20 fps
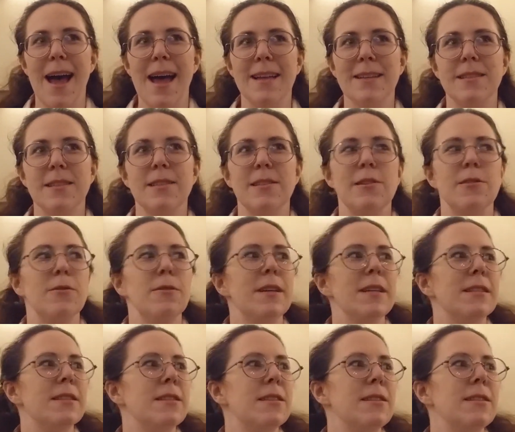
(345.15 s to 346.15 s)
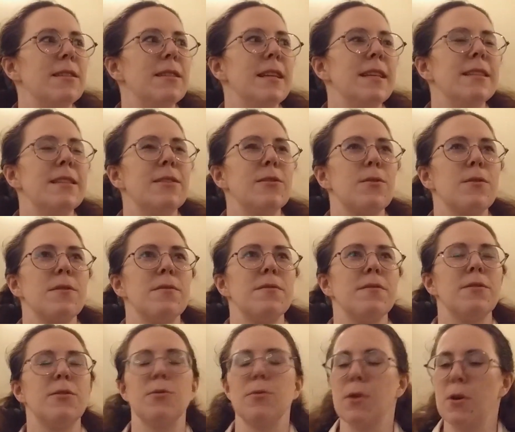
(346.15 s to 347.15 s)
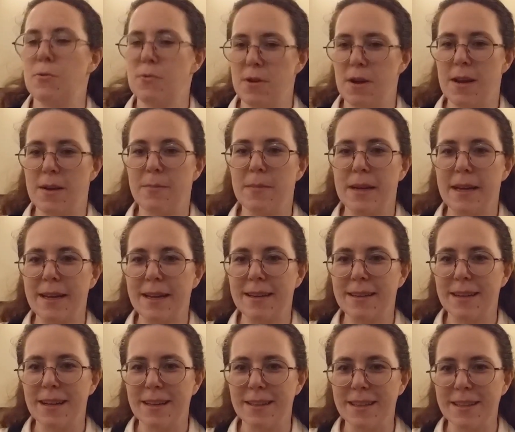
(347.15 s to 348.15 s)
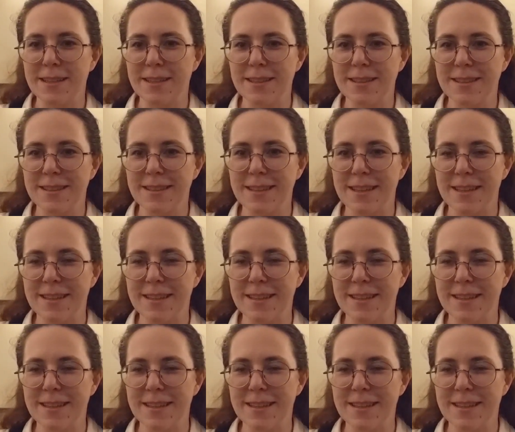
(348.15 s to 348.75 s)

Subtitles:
And so it's sort of grown on me a little.